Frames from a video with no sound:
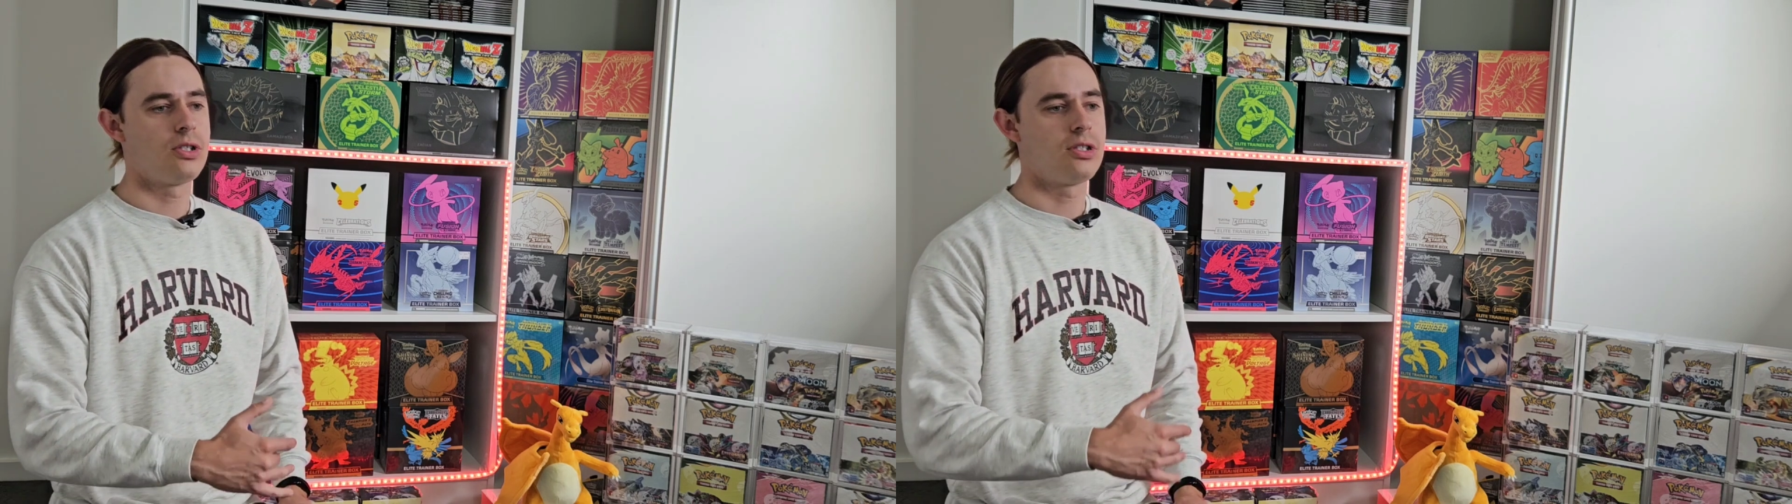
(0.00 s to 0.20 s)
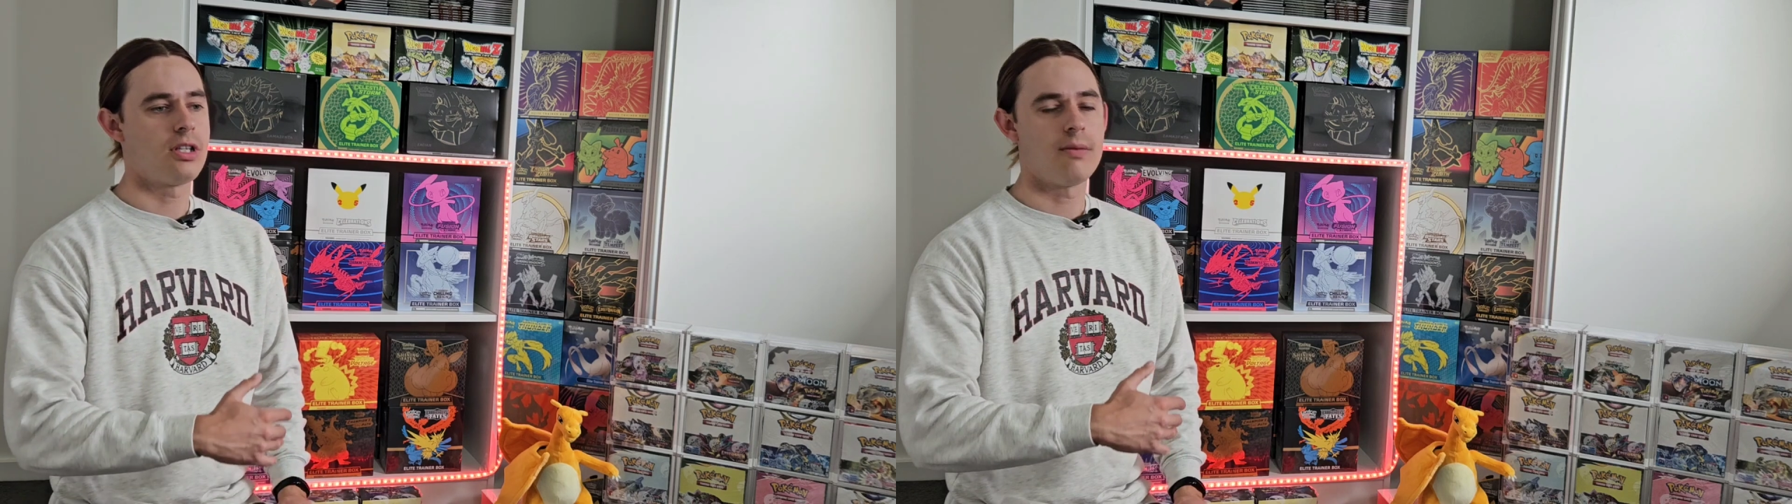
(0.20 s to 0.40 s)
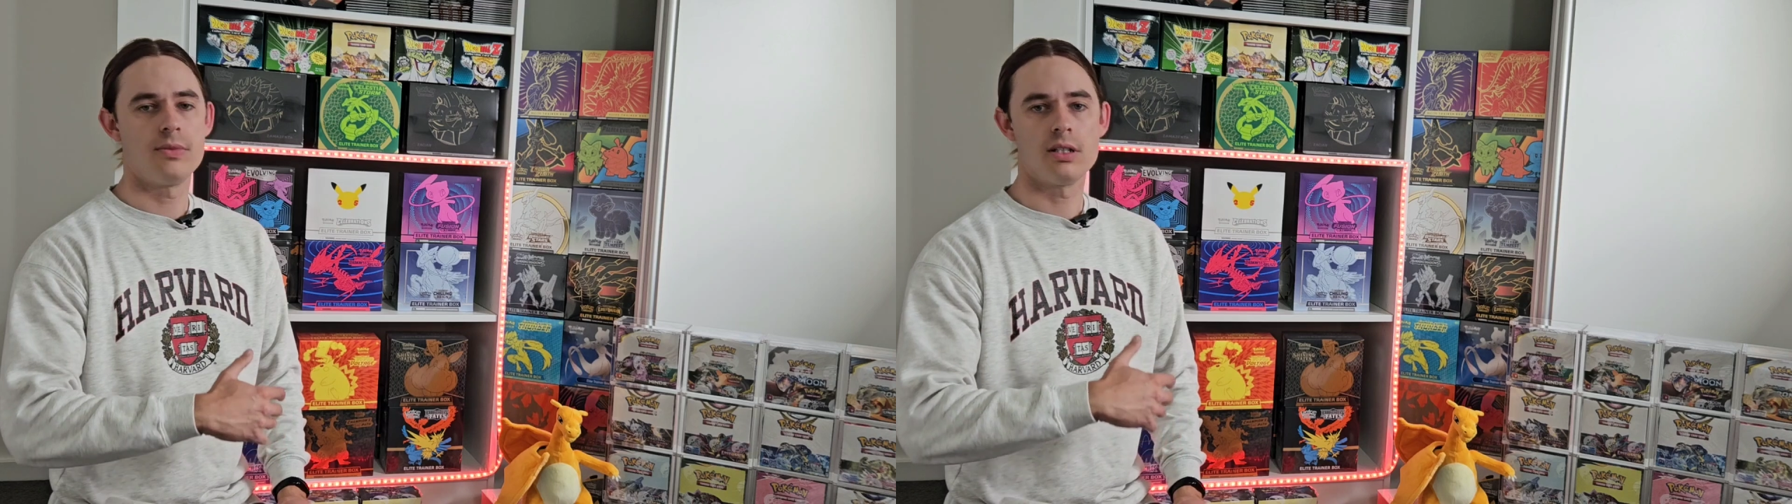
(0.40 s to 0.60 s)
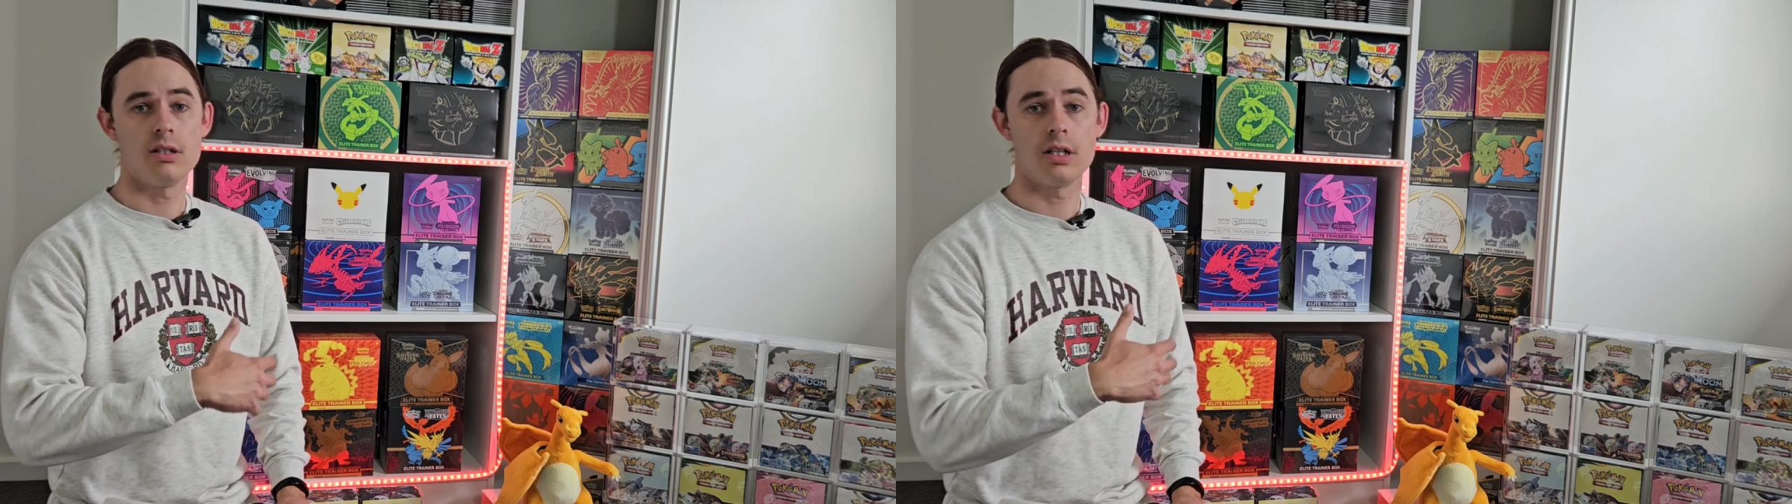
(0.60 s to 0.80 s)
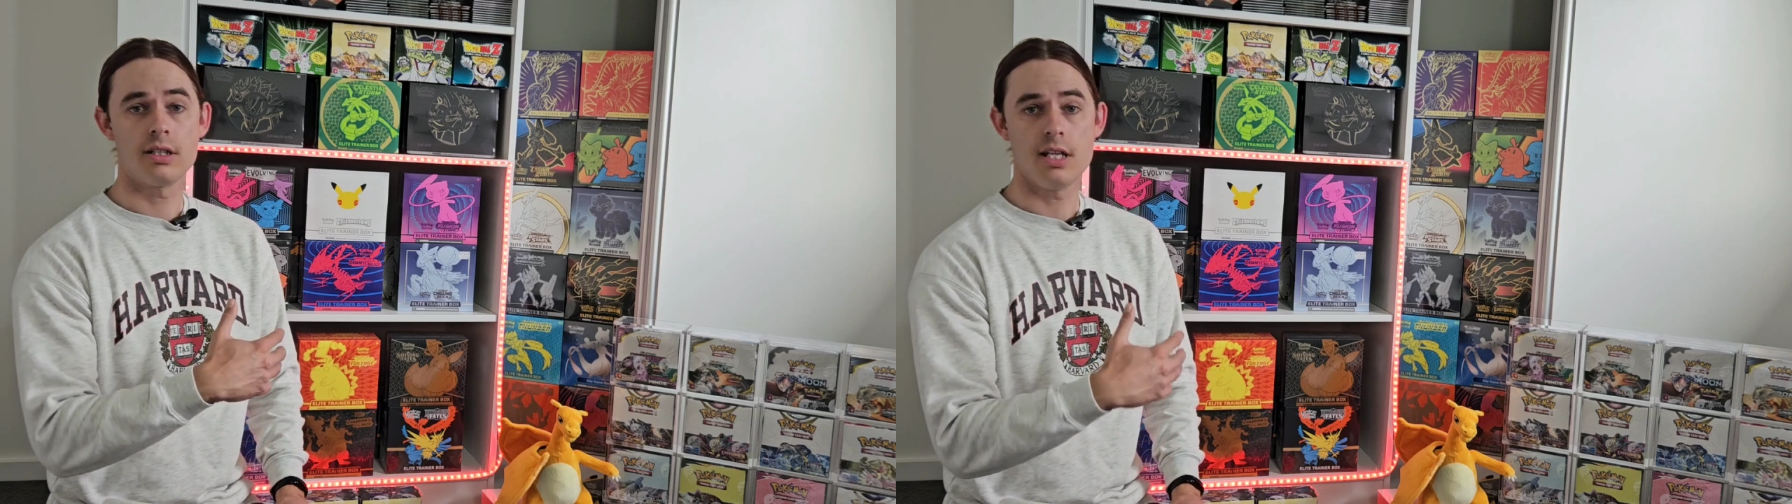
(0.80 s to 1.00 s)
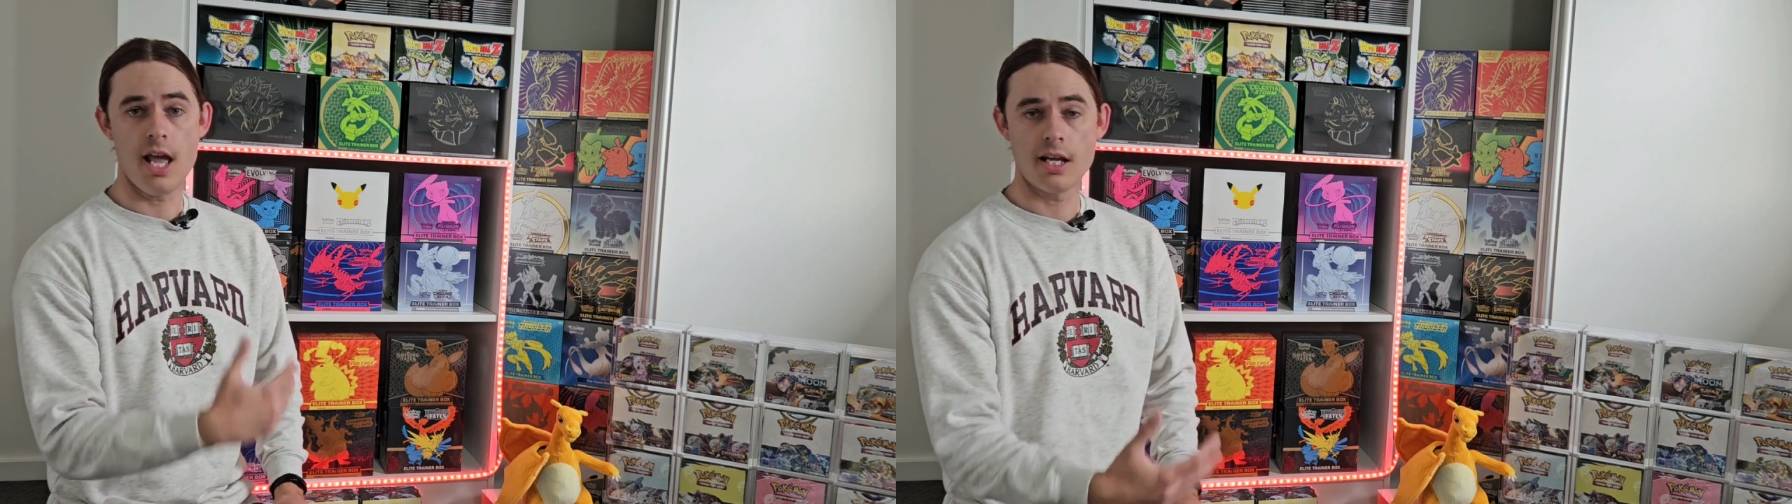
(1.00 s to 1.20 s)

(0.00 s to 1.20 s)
to something like the